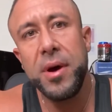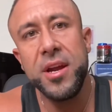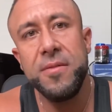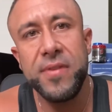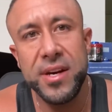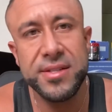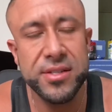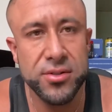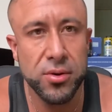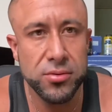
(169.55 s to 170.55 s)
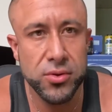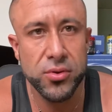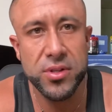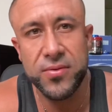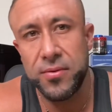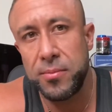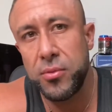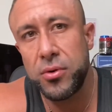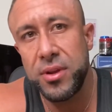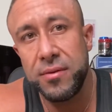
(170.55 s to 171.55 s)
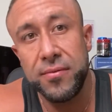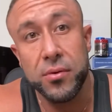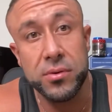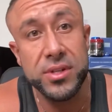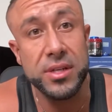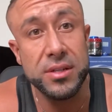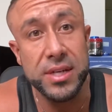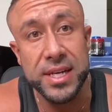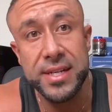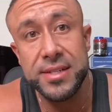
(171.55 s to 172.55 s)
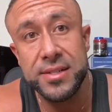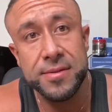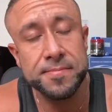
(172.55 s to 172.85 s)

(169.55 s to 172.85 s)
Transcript: advice is don't do this for more than 14 days.